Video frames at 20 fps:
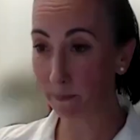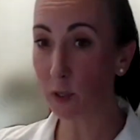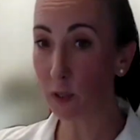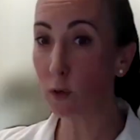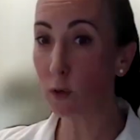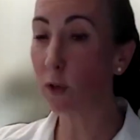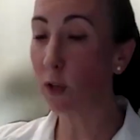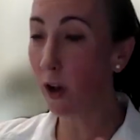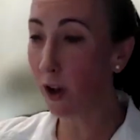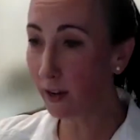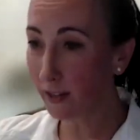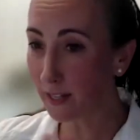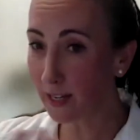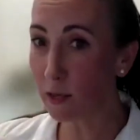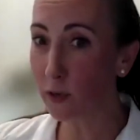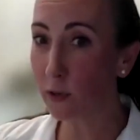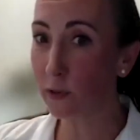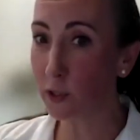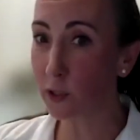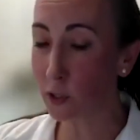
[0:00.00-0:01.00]
you lock
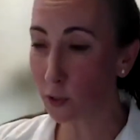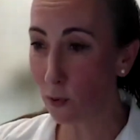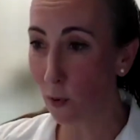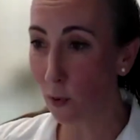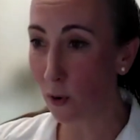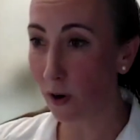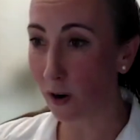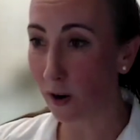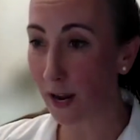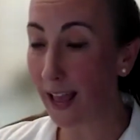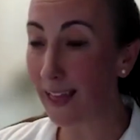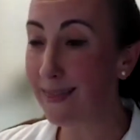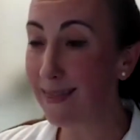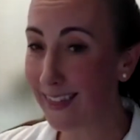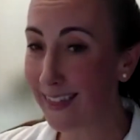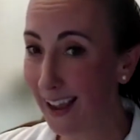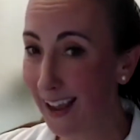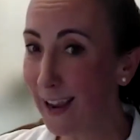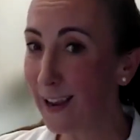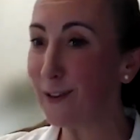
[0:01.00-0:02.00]
in your score,
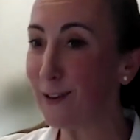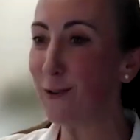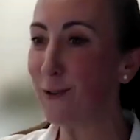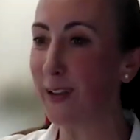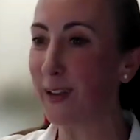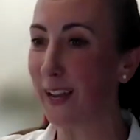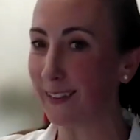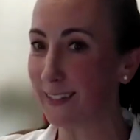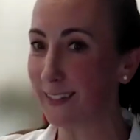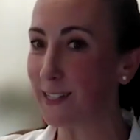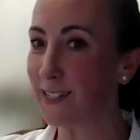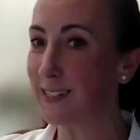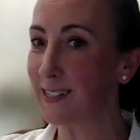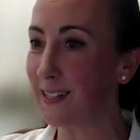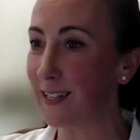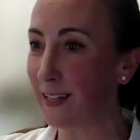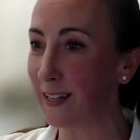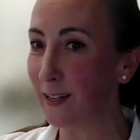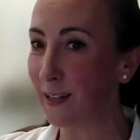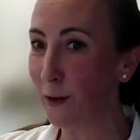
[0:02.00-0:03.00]
and then you get to
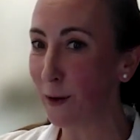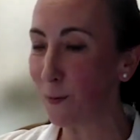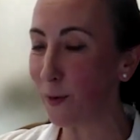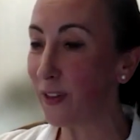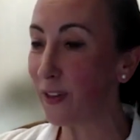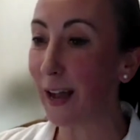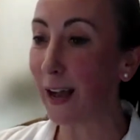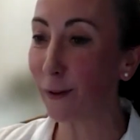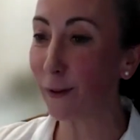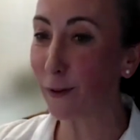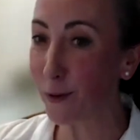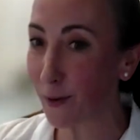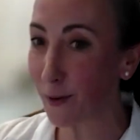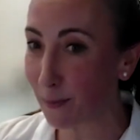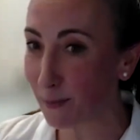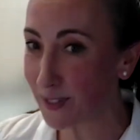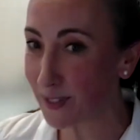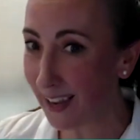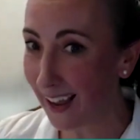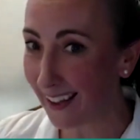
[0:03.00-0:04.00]
see what the
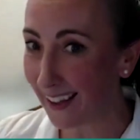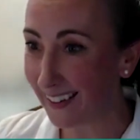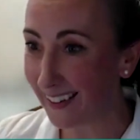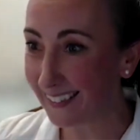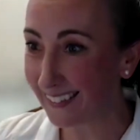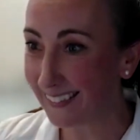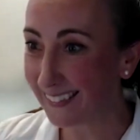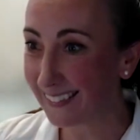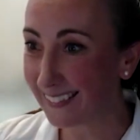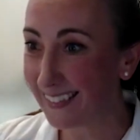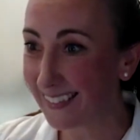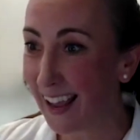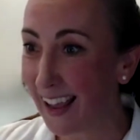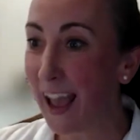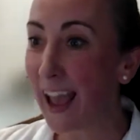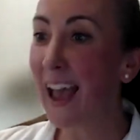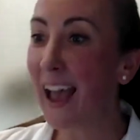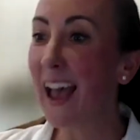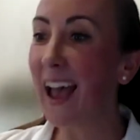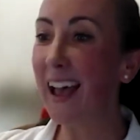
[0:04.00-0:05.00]
algorithm said.
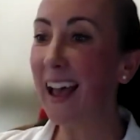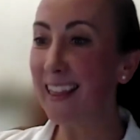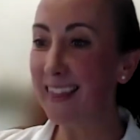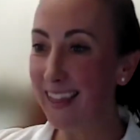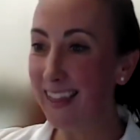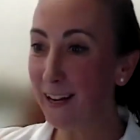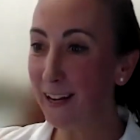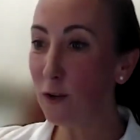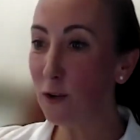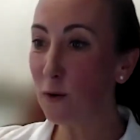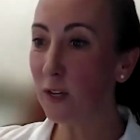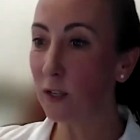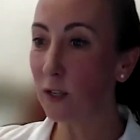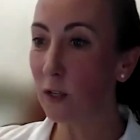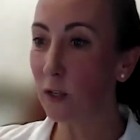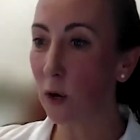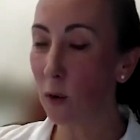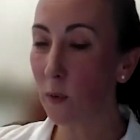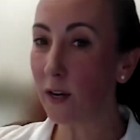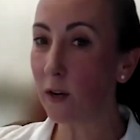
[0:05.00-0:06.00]
And then you can
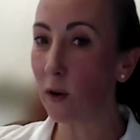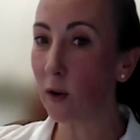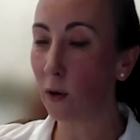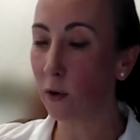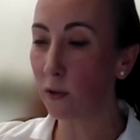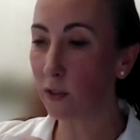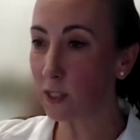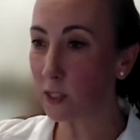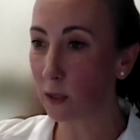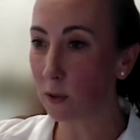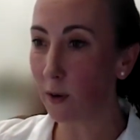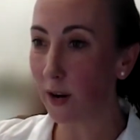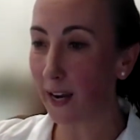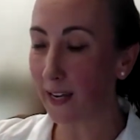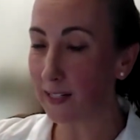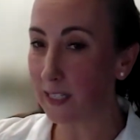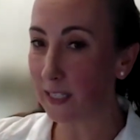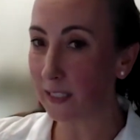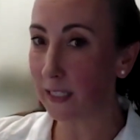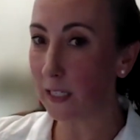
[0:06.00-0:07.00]
go and also
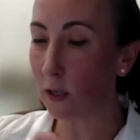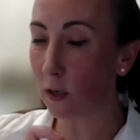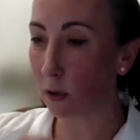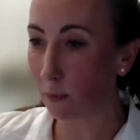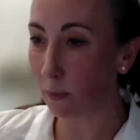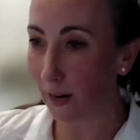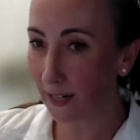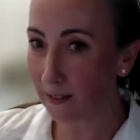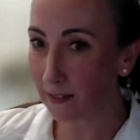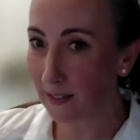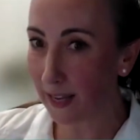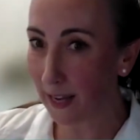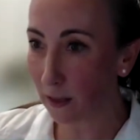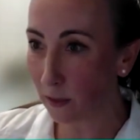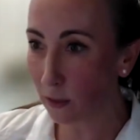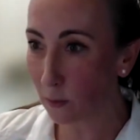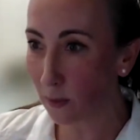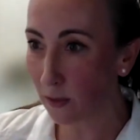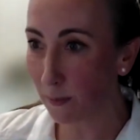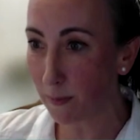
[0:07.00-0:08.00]
ideally correct the
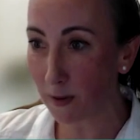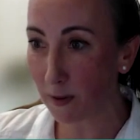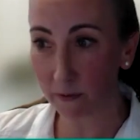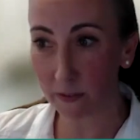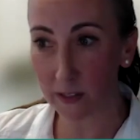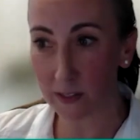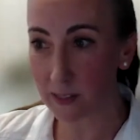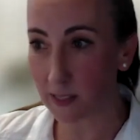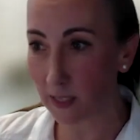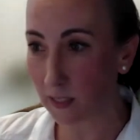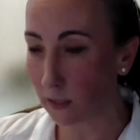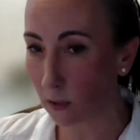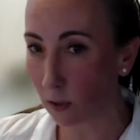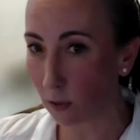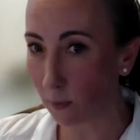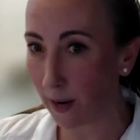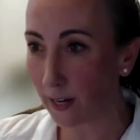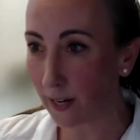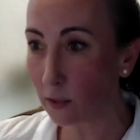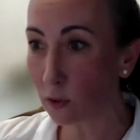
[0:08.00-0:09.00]
algorithm if it's
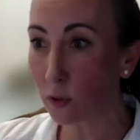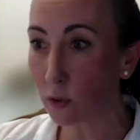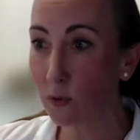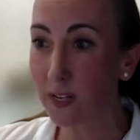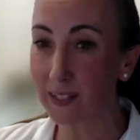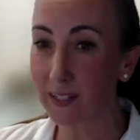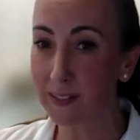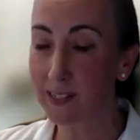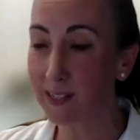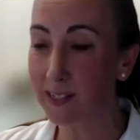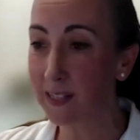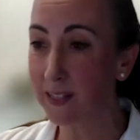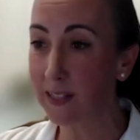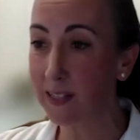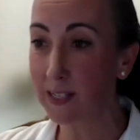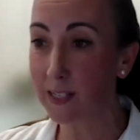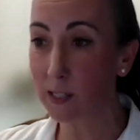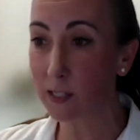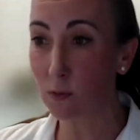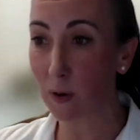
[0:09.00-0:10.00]
incorrect, or you get to see
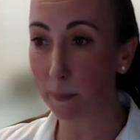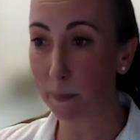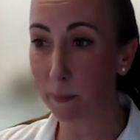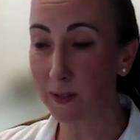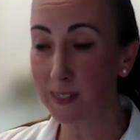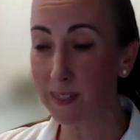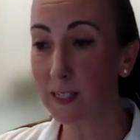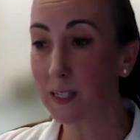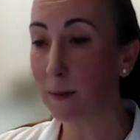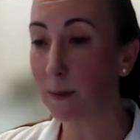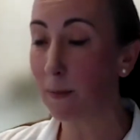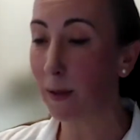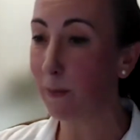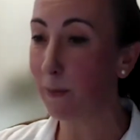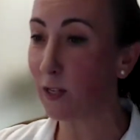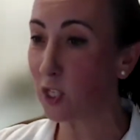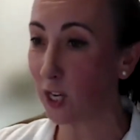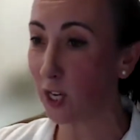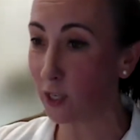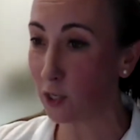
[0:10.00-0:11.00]
the discrepancies and
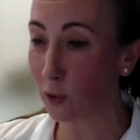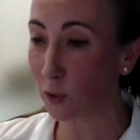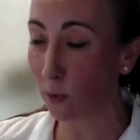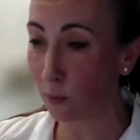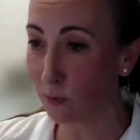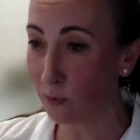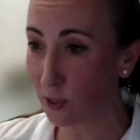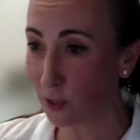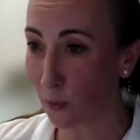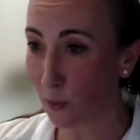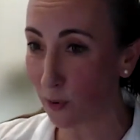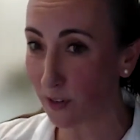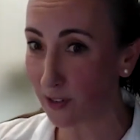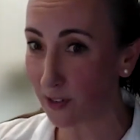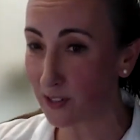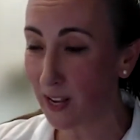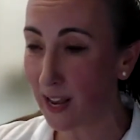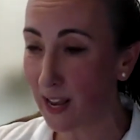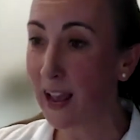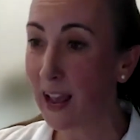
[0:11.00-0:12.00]
maybe change your own
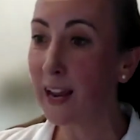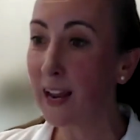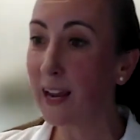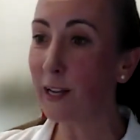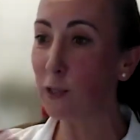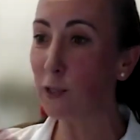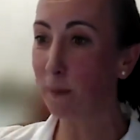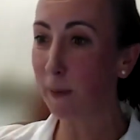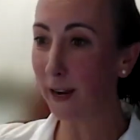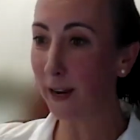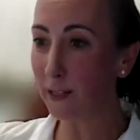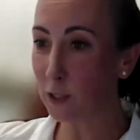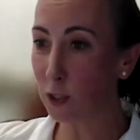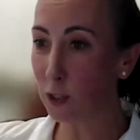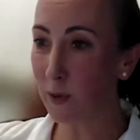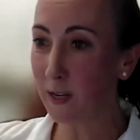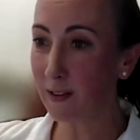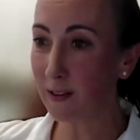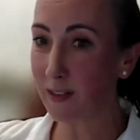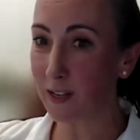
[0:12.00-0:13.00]
scores. And so by
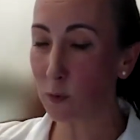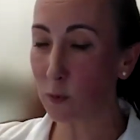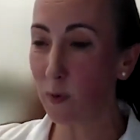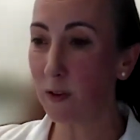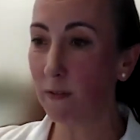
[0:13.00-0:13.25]
doing this,